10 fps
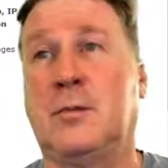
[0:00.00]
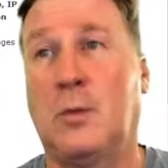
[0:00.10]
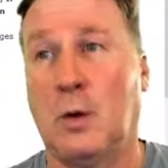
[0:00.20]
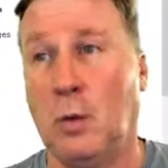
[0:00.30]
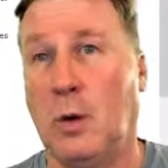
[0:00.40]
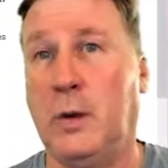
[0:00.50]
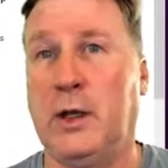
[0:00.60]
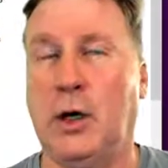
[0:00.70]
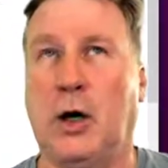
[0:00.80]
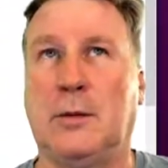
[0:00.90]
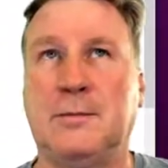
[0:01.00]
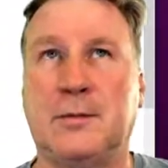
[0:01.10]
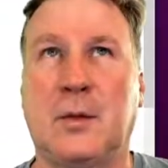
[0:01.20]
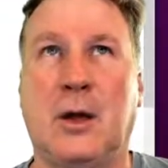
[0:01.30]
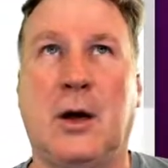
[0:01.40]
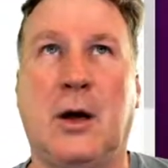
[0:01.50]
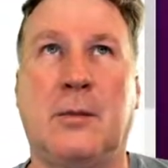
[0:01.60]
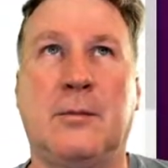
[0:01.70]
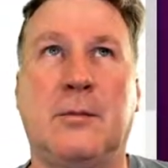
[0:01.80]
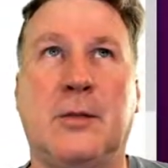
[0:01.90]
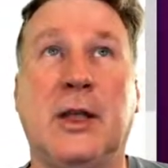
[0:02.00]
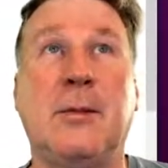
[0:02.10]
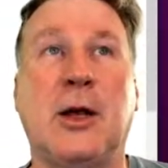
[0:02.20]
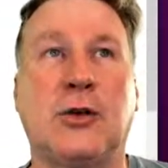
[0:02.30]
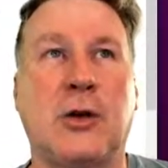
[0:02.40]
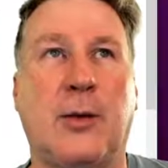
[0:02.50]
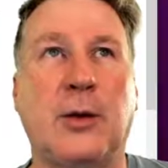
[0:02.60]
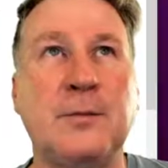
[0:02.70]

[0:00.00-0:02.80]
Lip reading: what we call email scrubber.